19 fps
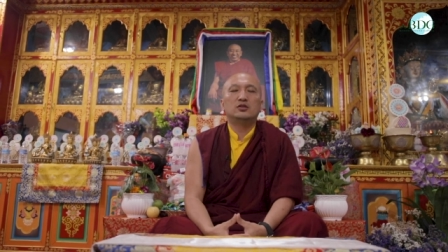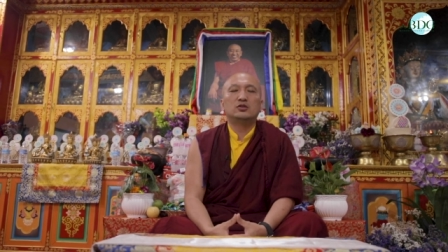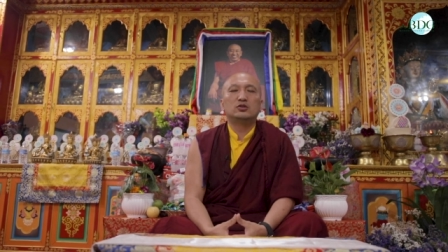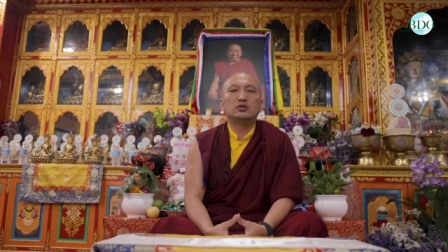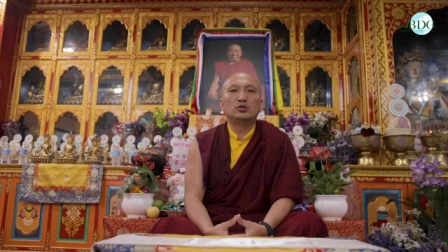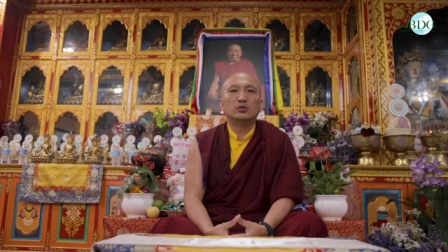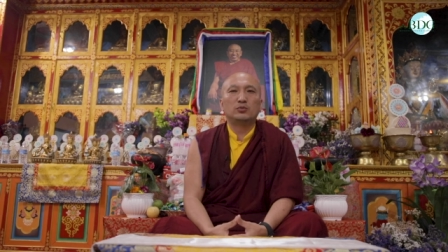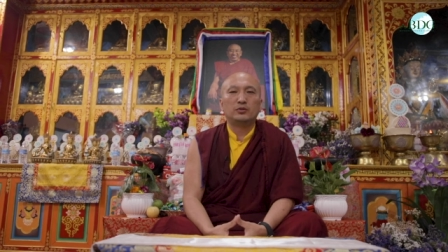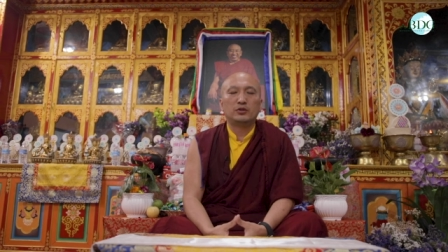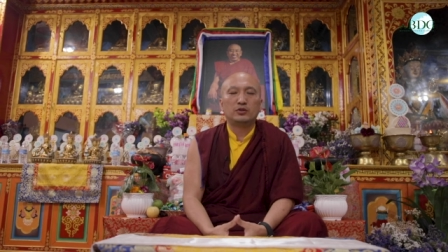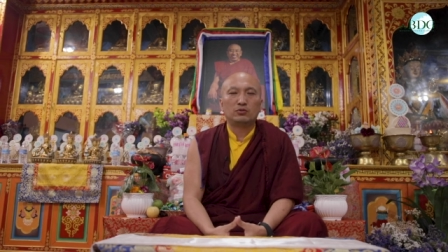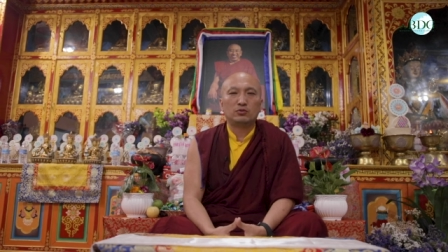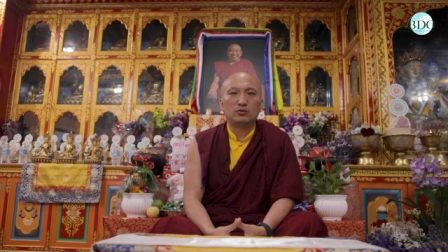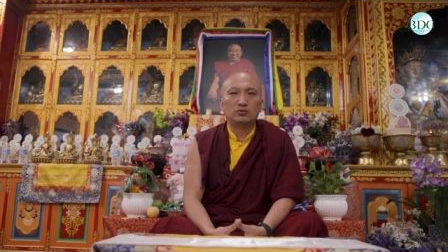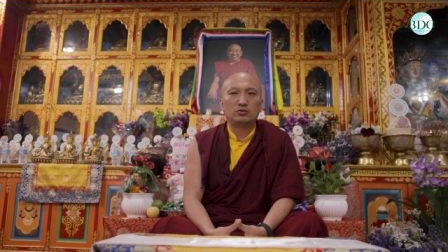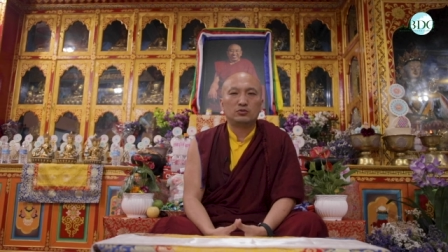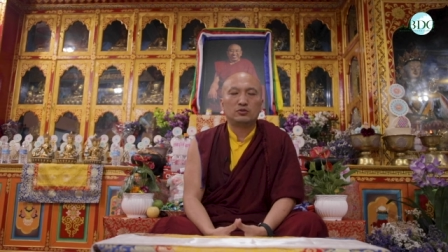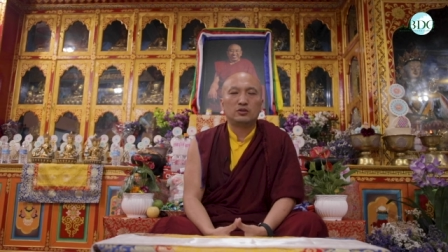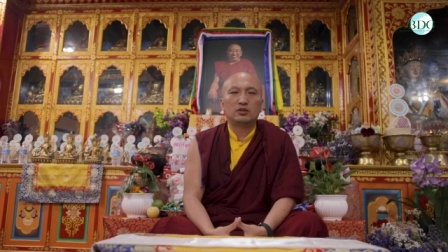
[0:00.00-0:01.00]
So we go
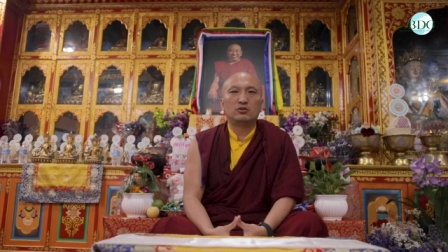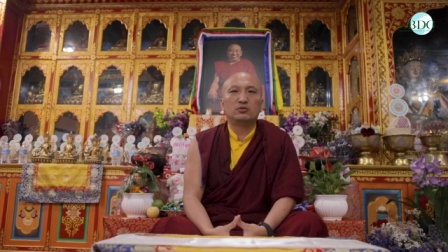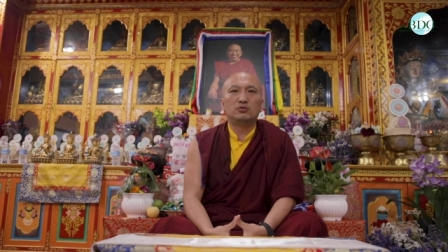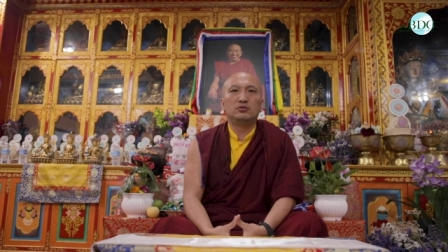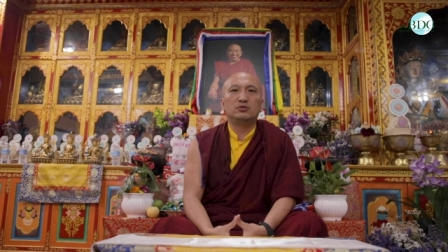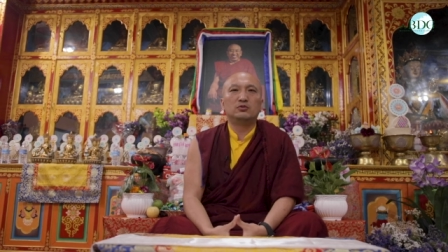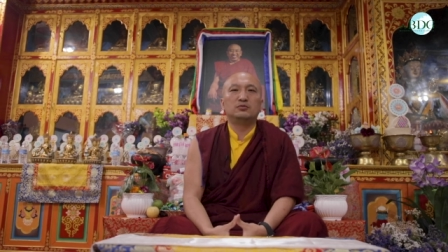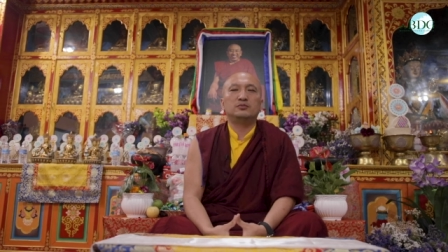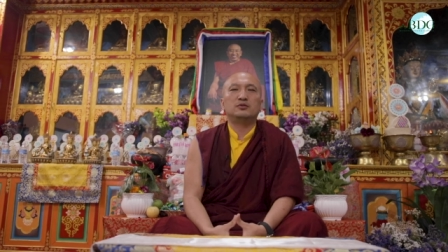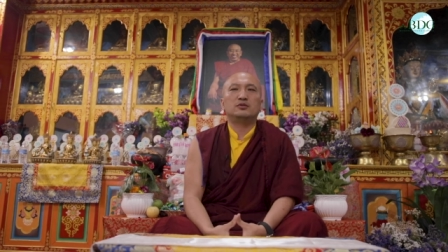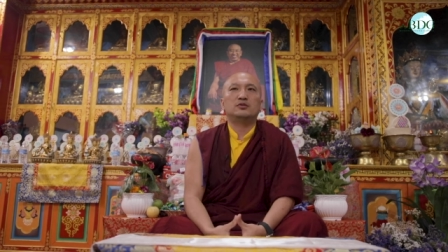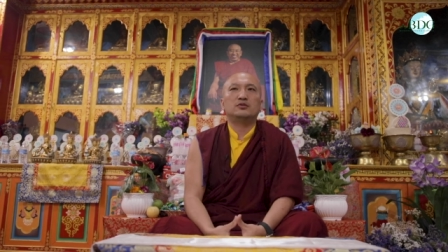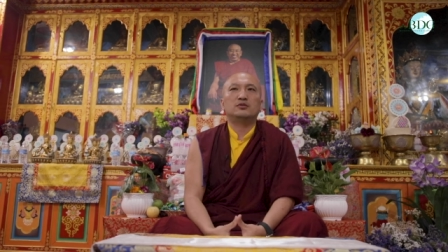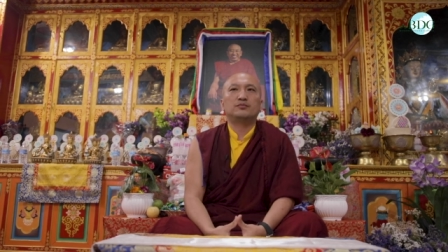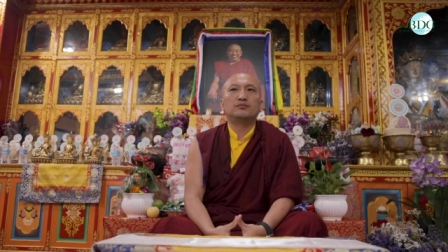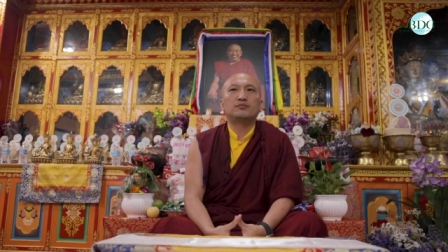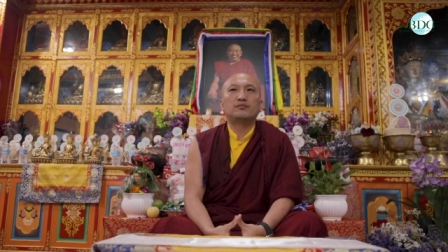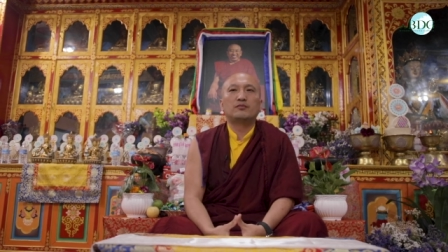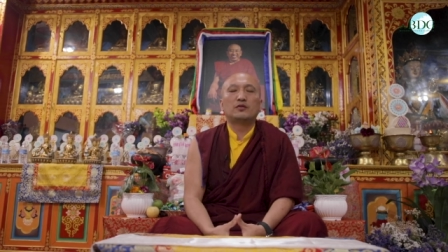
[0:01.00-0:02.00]
to their homes,
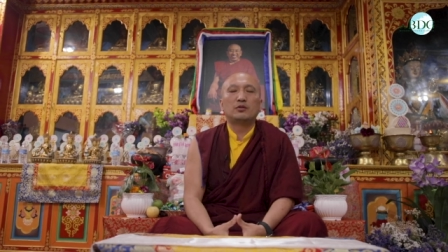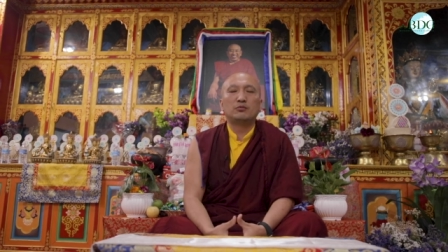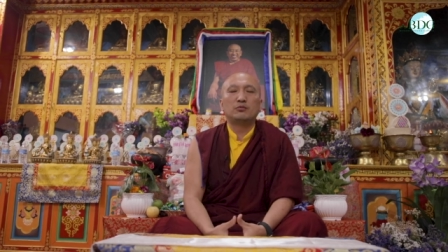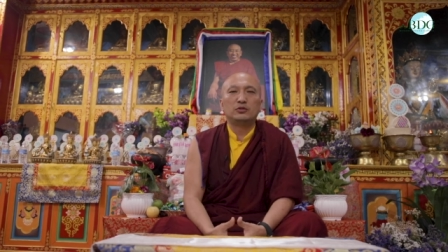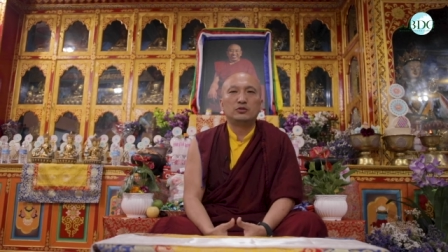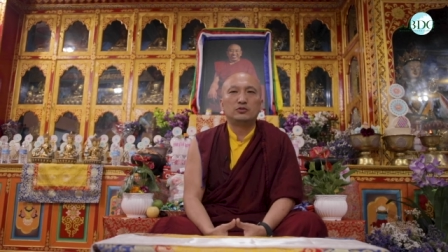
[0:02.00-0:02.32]
we